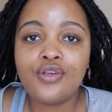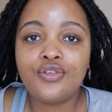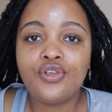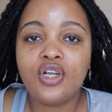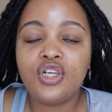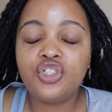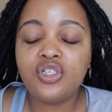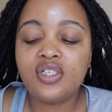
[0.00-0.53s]
So
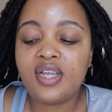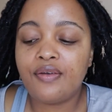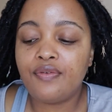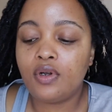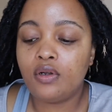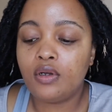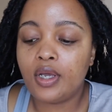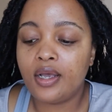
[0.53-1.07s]
let's just have a
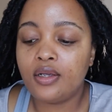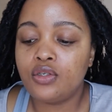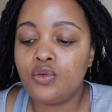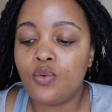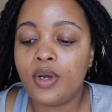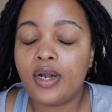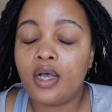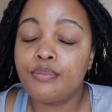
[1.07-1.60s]
look as to
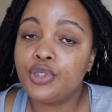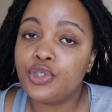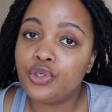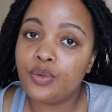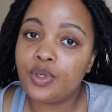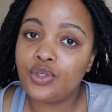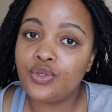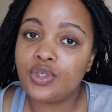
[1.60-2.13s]
what I'll be
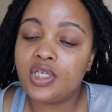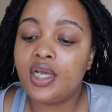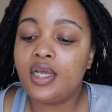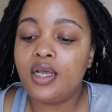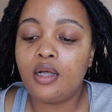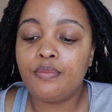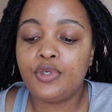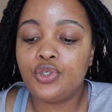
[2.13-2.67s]
doing
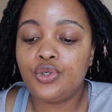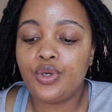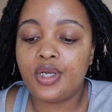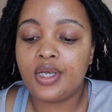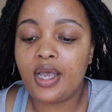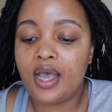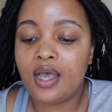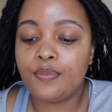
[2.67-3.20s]
today. I'll be
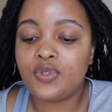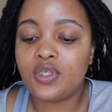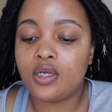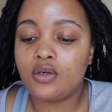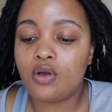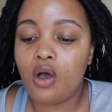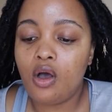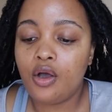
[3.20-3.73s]
doing abs
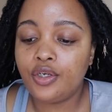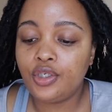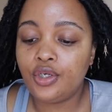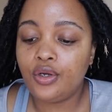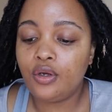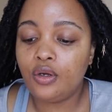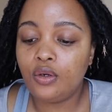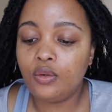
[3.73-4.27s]
and
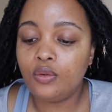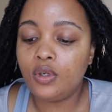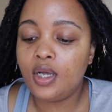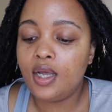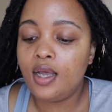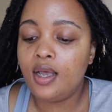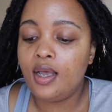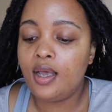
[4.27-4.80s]
cardio.
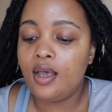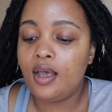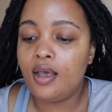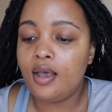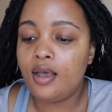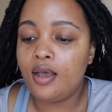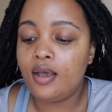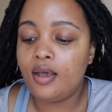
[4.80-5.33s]

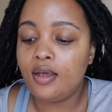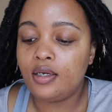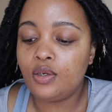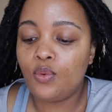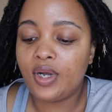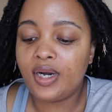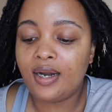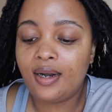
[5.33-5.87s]
And
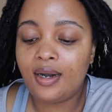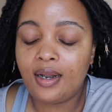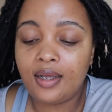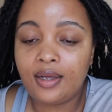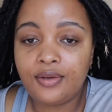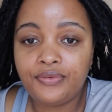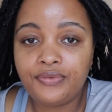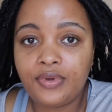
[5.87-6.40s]
what I
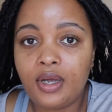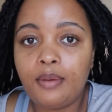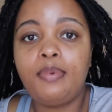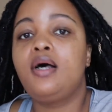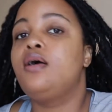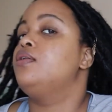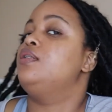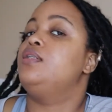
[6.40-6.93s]
love
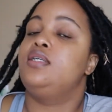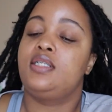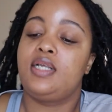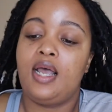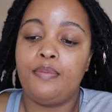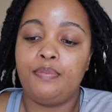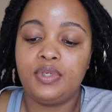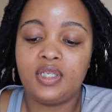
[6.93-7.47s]
about this
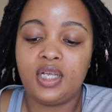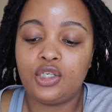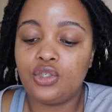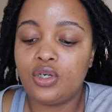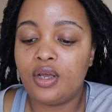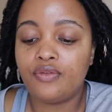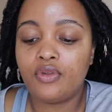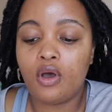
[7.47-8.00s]
app is that
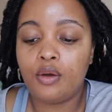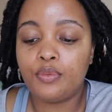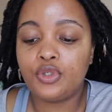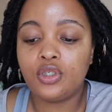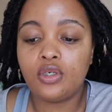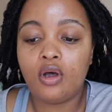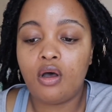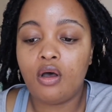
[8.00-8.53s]
you have the
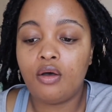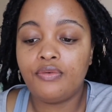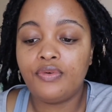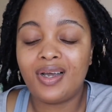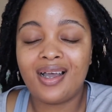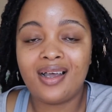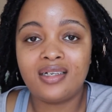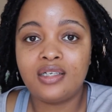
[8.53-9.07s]
option of
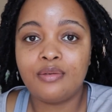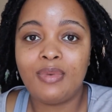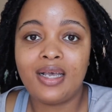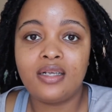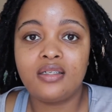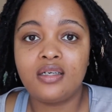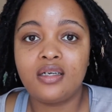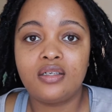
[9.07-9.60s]

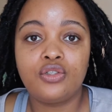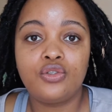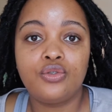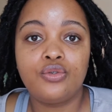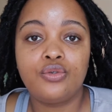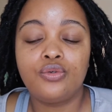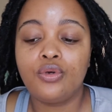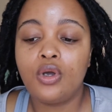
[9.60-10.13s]
customizing it
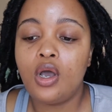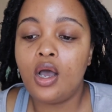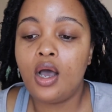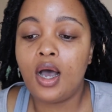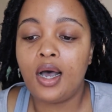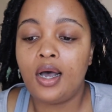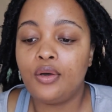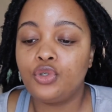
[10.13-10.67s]
to
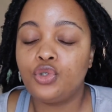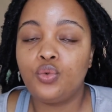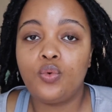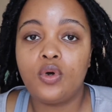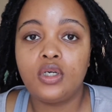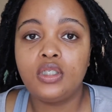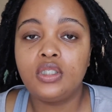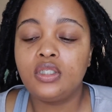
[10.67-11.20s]
how you
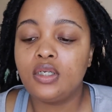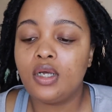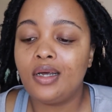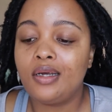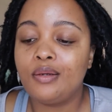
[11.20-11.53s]
want.